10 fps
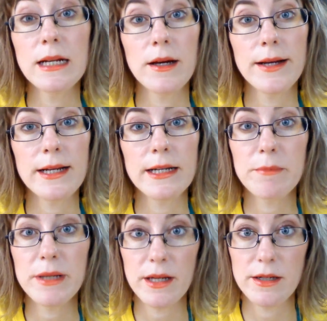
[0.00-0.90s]
likely
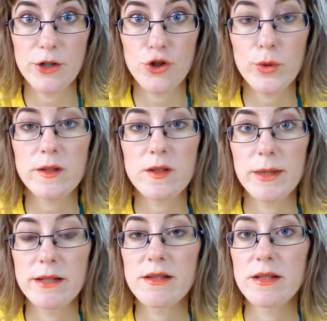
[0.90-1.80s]
be initial
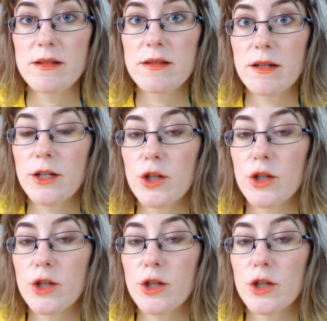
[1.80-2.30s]
expenses that